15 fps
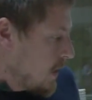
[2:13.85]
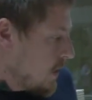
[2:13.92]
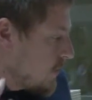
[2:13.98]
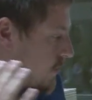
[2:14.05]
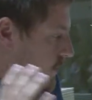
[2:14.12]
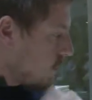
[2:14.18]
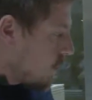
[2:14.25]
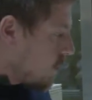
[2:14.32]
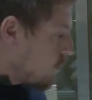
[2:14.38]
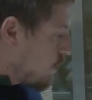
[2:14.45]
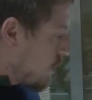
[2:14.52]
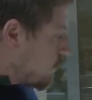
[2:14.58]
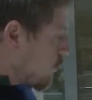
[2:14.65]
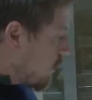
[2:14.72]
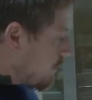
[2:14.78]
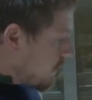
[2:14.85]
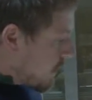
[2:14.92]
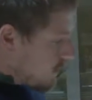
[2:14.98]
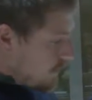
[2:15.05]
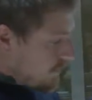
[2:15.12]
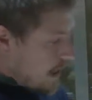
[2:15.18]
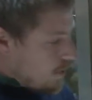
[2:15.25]
So what we have
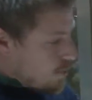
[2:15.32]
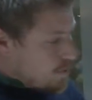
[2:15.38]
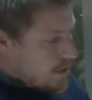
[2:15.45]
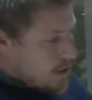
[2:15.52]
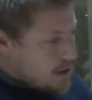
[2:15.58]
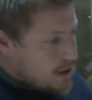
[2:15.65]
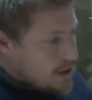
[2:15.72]
been developing